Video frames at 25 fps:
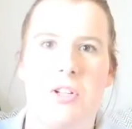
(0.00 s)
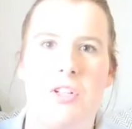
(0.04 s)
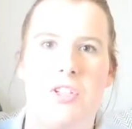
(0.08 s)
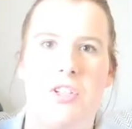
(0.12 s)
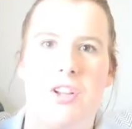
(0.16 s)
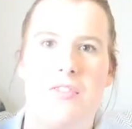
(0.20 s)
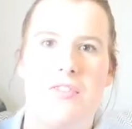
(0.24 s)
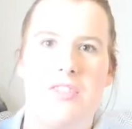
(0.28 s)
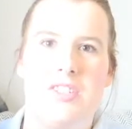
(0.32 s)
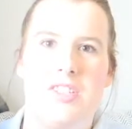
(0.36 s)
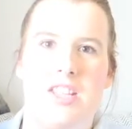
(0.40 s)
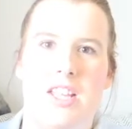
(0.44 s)
because
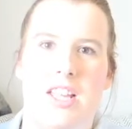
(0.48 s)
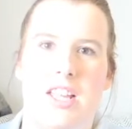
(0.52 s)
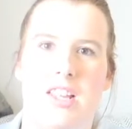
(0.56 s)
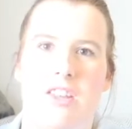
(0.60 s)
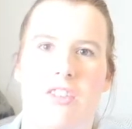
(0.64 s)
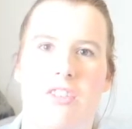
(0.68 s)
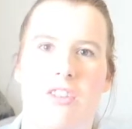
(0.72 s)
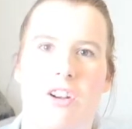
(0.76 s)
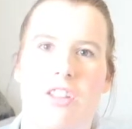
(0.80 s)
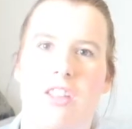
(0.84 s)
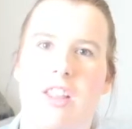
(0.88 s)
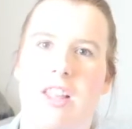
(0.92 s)
obviously
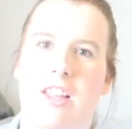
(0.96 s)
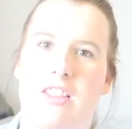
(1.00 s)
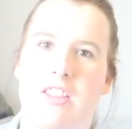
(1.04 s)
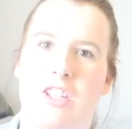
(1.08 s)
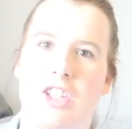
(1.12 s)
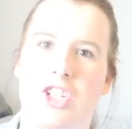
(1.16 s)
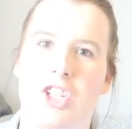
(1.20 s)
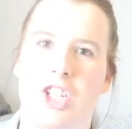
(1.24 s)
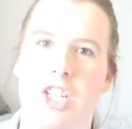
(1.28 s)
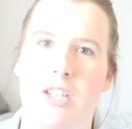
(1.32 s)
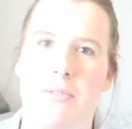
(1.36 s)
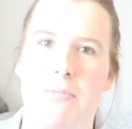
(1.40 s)
you've got like the
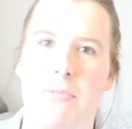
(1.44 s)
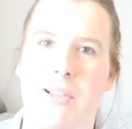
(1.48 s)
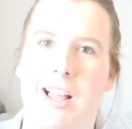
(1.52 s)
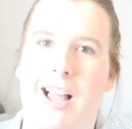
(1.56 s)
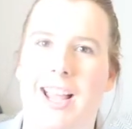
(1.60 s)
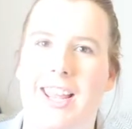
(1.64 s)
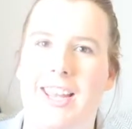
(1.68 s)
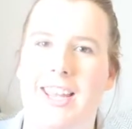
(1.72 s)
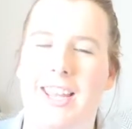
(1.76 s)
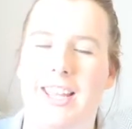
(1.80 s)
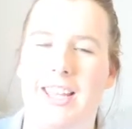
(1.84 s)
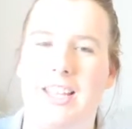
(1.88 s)
sheep
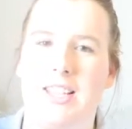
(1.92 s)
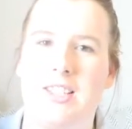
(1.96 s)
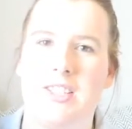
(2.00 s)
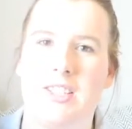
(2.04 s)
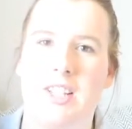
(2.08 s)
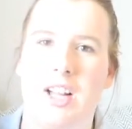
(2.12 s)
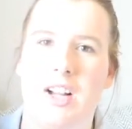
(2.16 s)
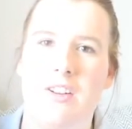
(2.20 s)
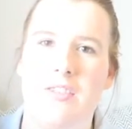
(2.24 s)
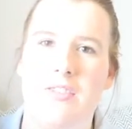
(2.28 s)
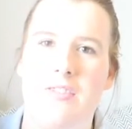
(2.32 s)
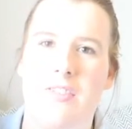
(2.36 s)
lining and
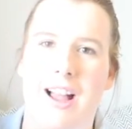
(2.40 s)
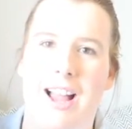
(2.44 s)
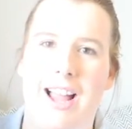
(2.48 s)
stuff.